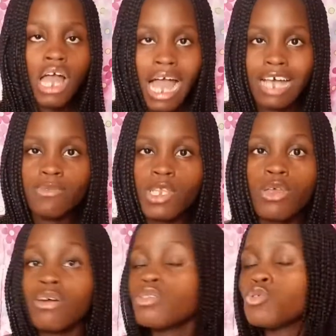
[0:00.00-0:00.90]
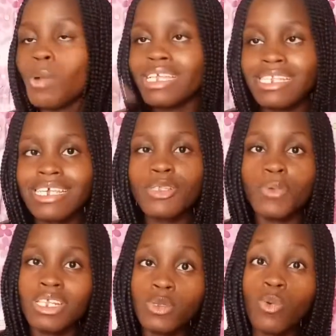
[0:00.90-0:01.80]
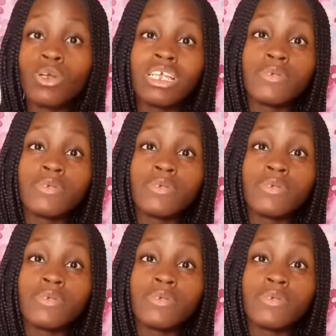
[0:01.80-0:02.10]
as we turn 20, 21.